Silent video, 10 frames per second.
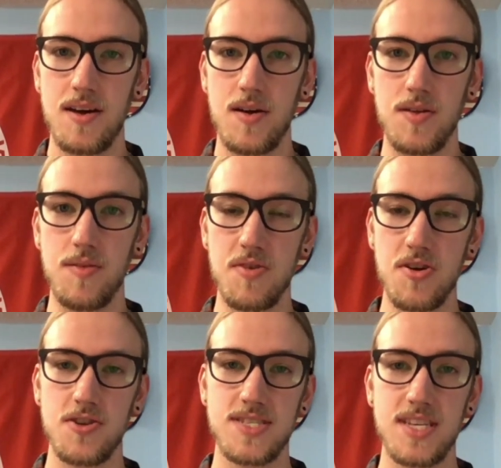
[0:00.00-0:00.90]
The
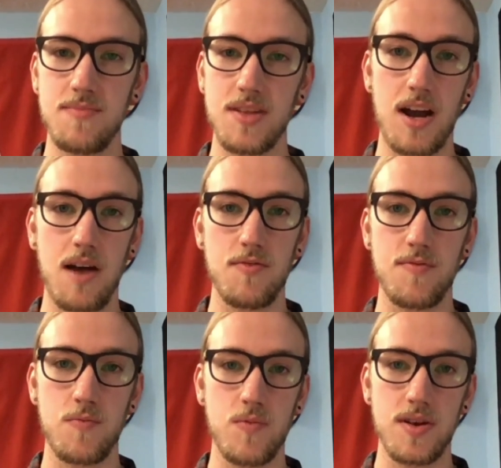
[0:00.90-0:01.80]
mission team that I was
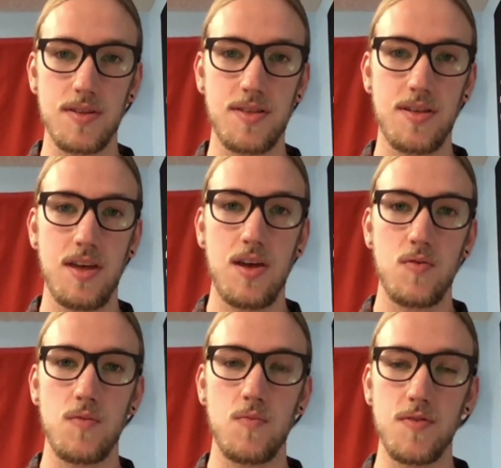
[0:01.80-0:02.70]
with
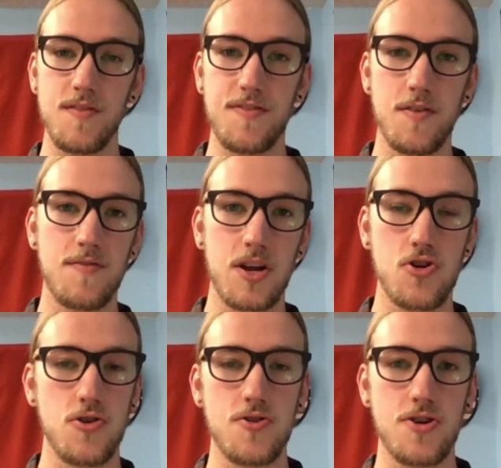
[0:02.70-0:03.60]
was serving a
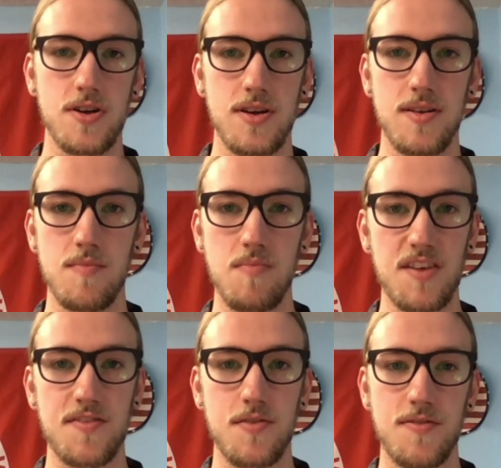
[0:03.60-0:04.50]
church in
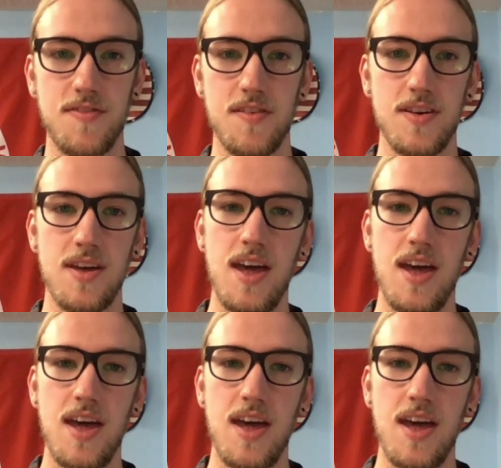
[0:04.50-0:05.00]
Mexico City.